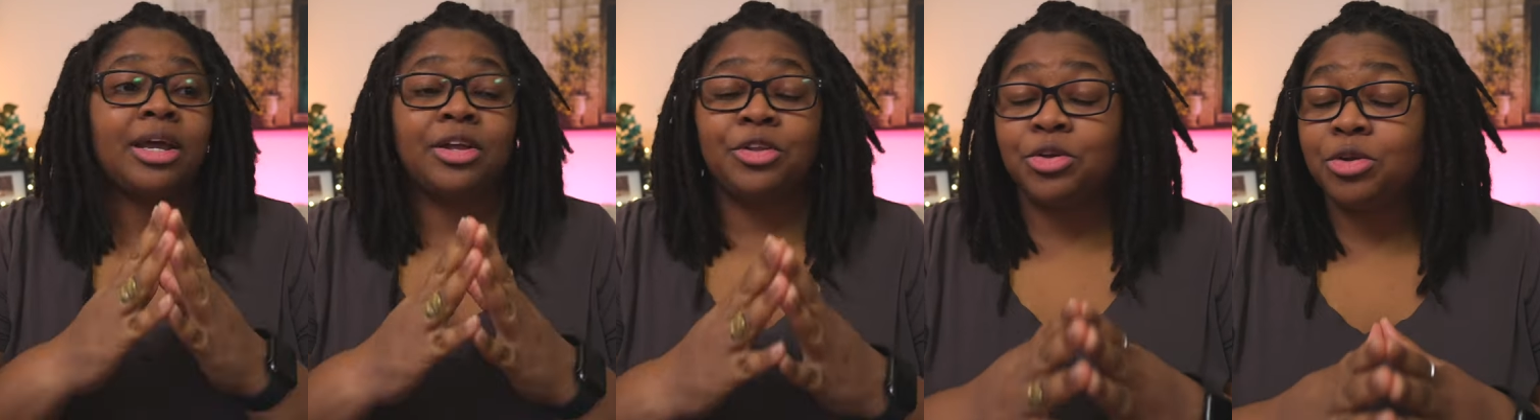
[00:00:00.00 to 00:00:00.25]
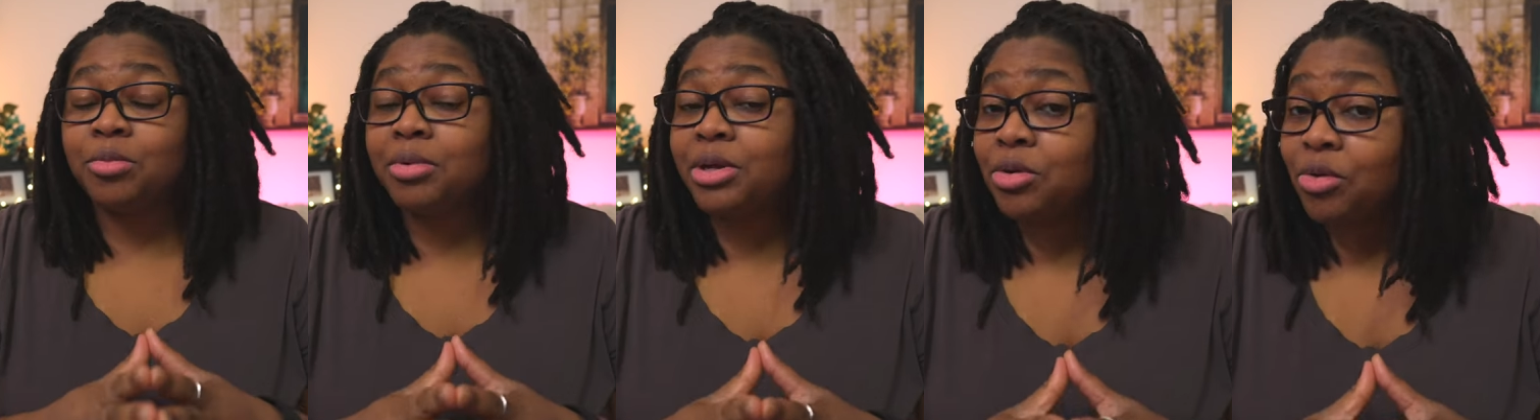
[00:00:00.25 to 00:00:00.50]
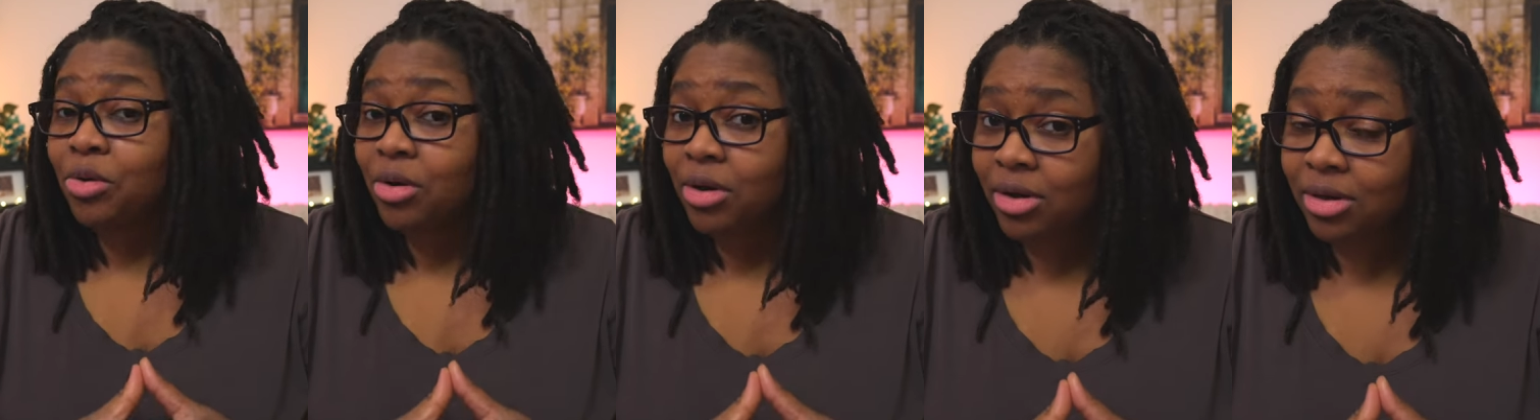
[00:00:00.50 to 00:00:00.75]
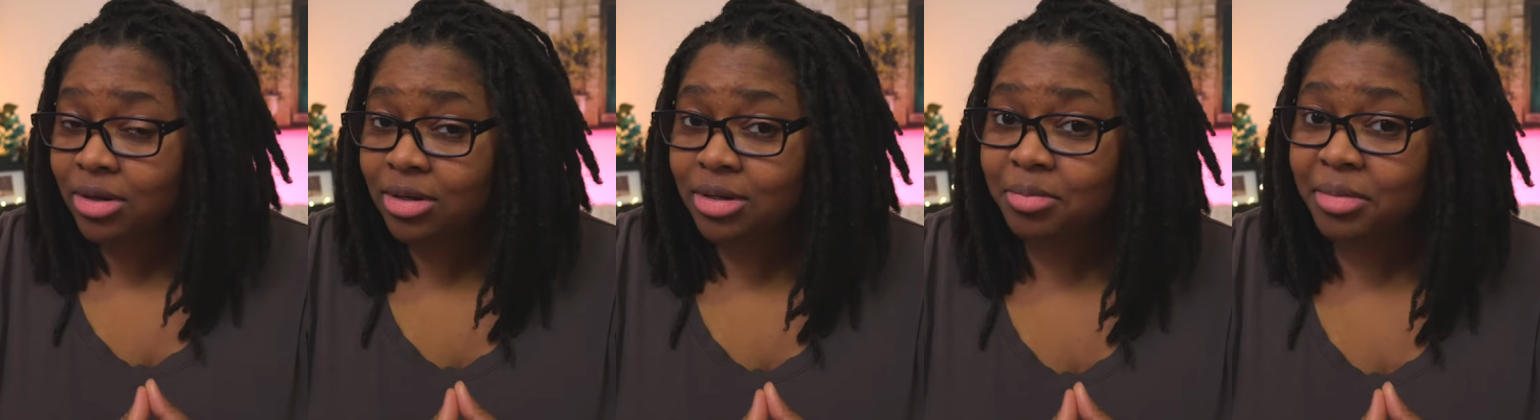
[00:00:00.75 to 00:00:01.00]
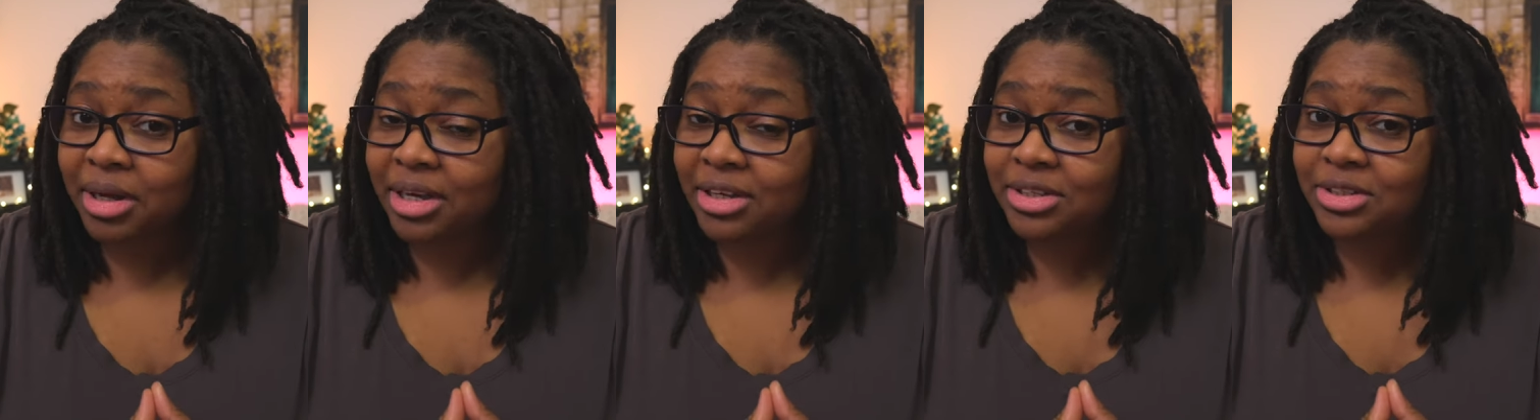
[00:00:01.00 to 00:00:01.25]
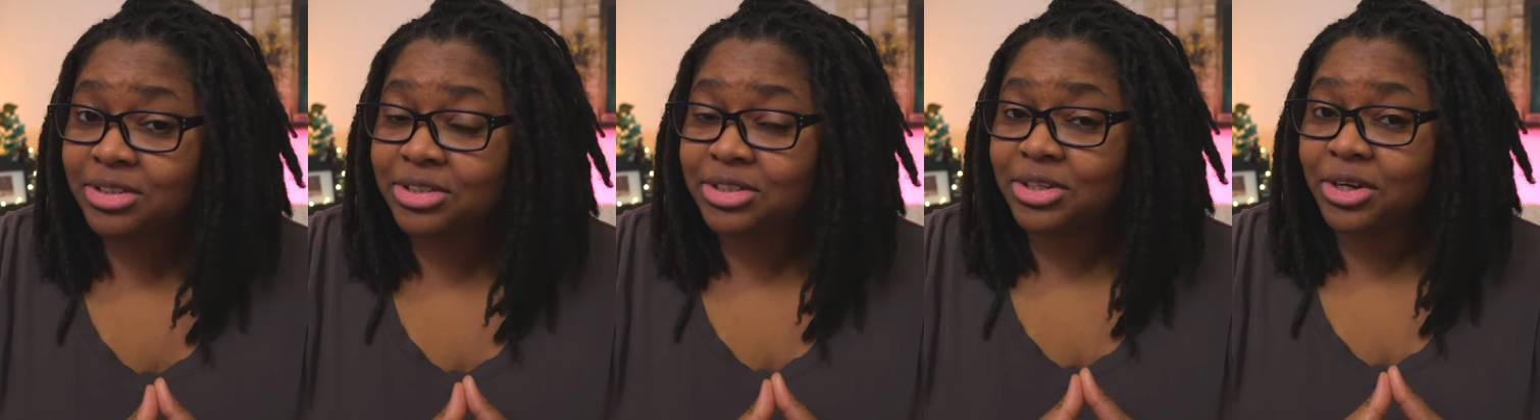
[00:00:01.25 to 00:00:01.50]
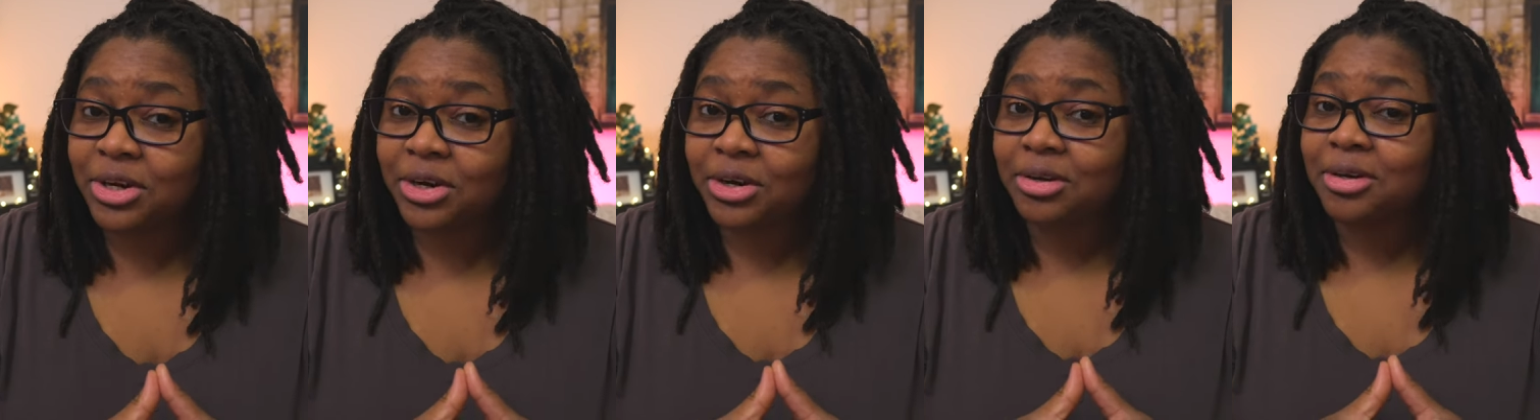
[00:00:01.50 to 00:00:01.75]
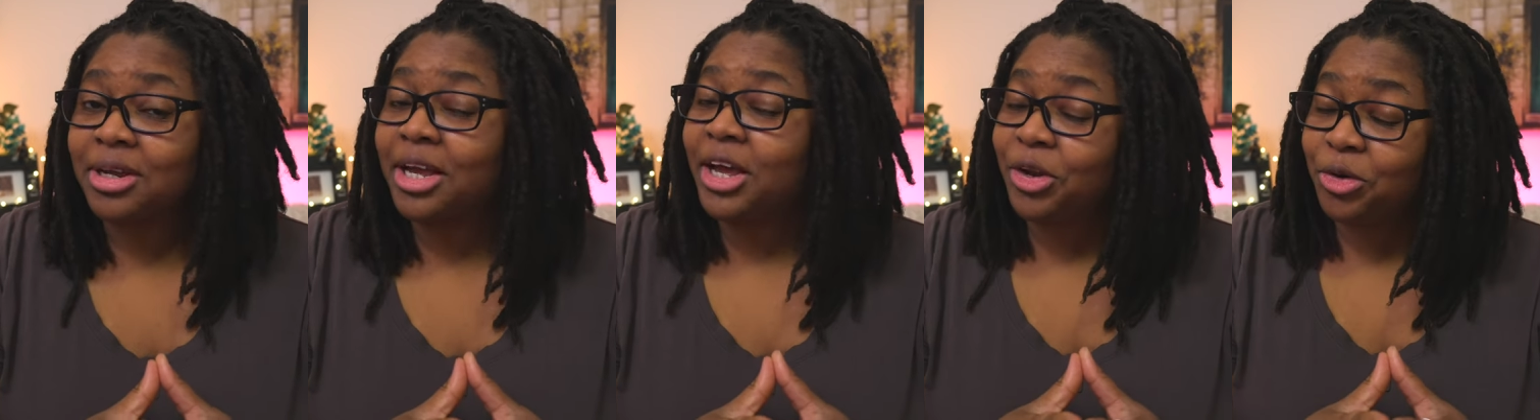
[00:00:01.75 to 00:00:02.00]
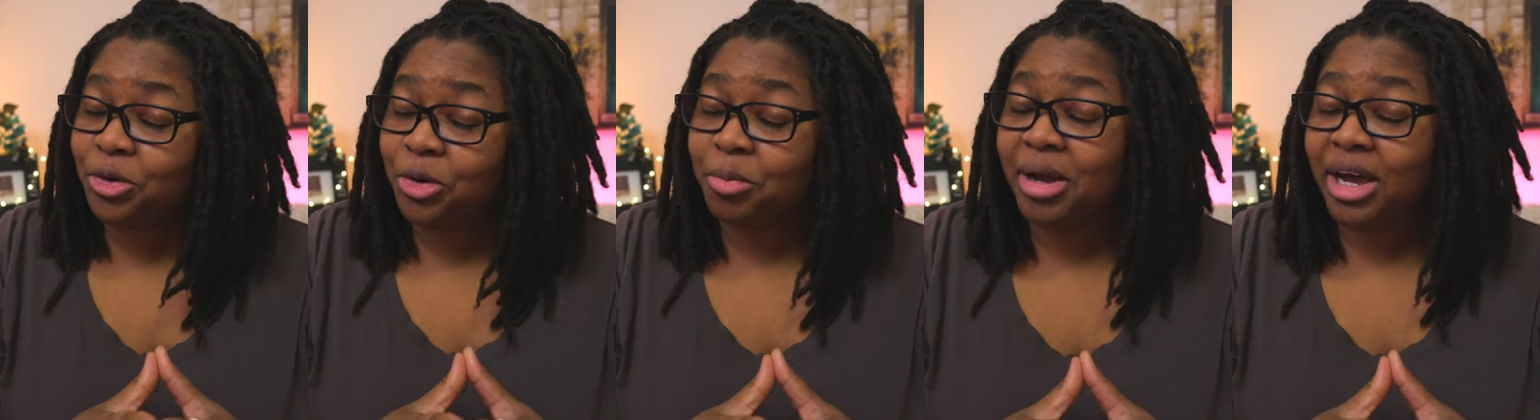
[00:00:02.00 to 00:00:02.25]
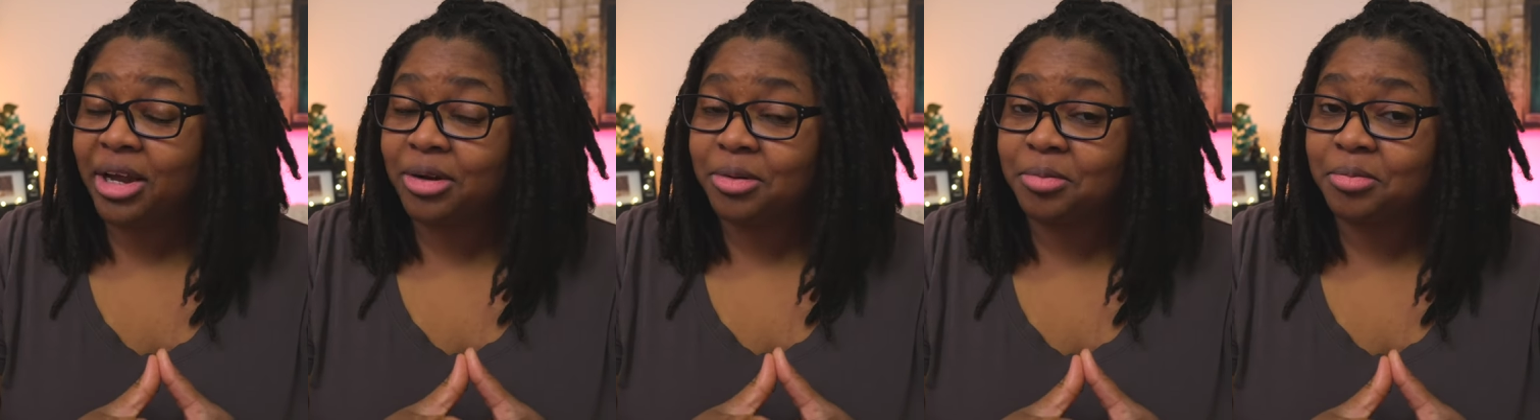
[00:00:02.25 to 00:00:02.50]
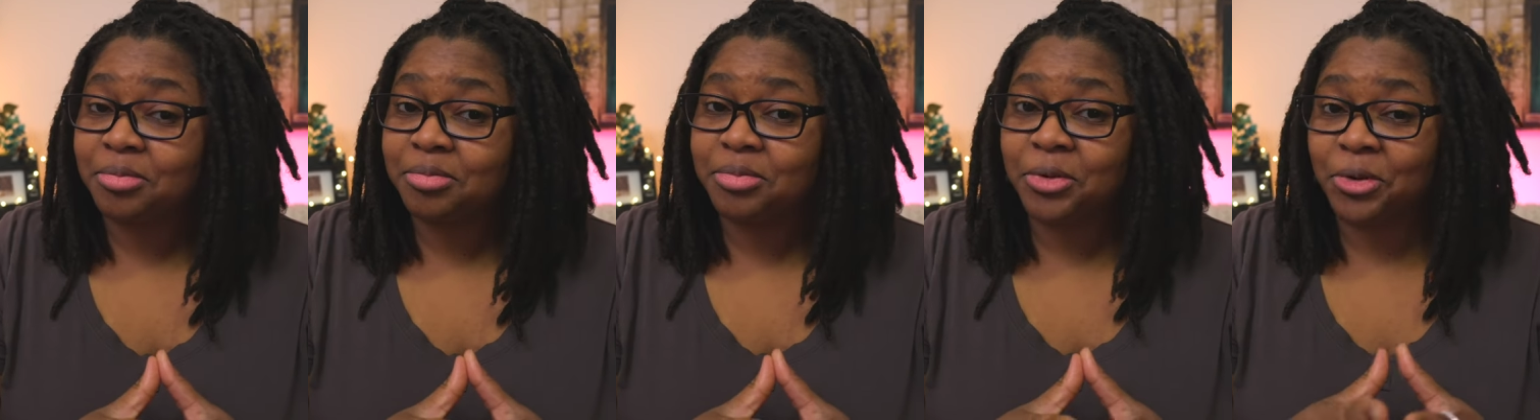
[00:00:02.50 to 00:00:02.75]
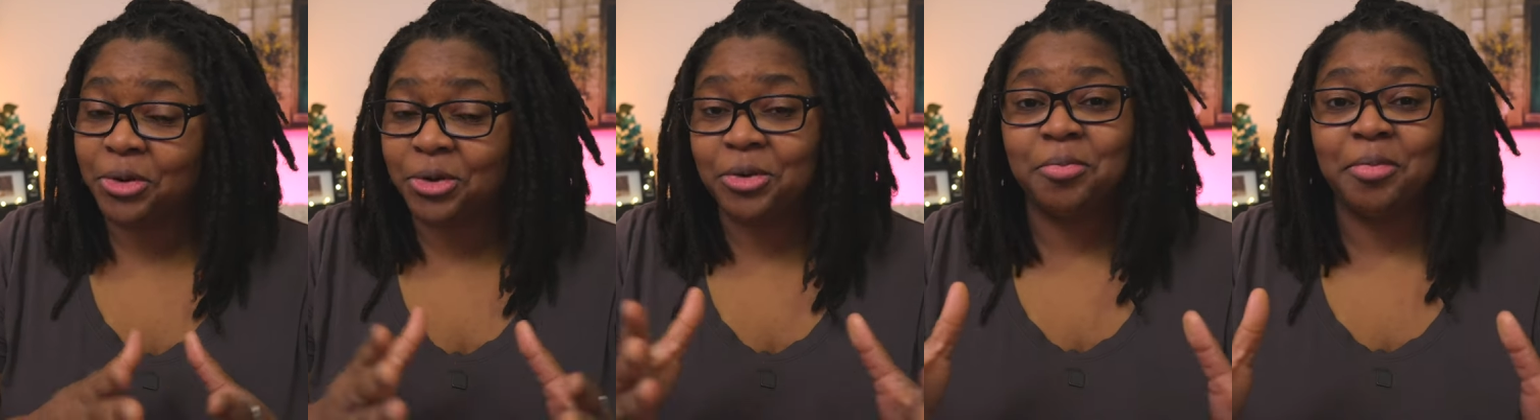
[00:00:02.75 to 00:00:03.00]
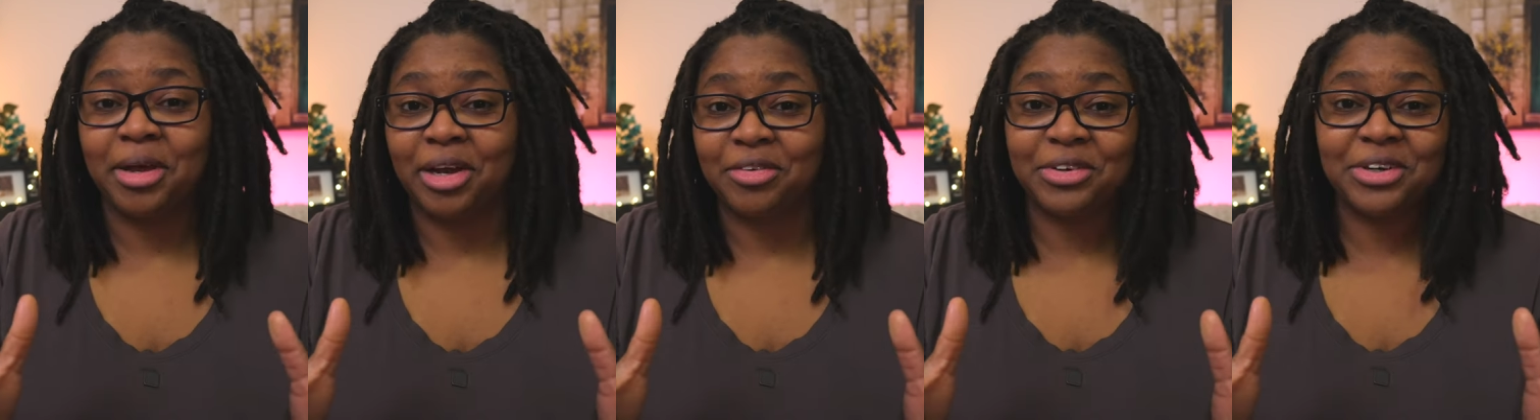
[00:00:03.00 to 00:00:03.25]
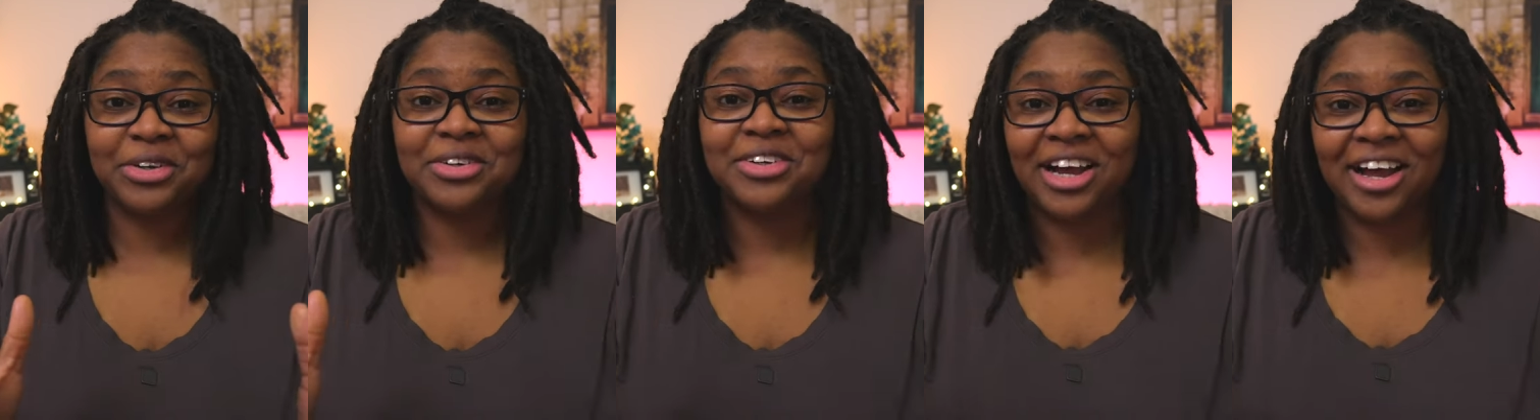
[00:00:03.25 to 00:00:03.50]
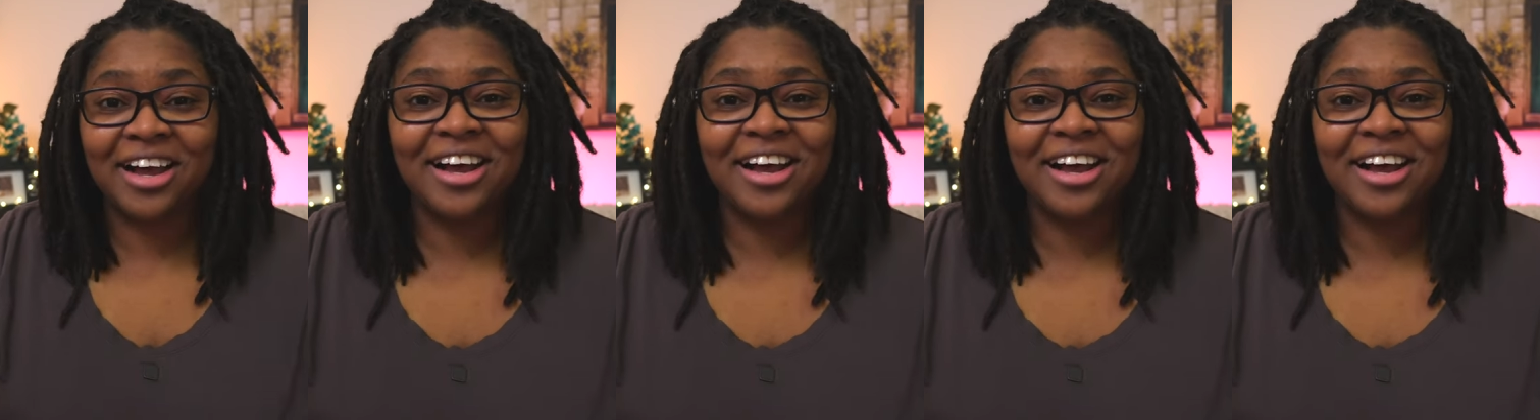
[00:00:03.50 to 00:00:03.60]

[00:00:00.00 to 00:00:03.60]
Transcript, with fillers: And you'd be wrong, my good sir and or madam or whomever.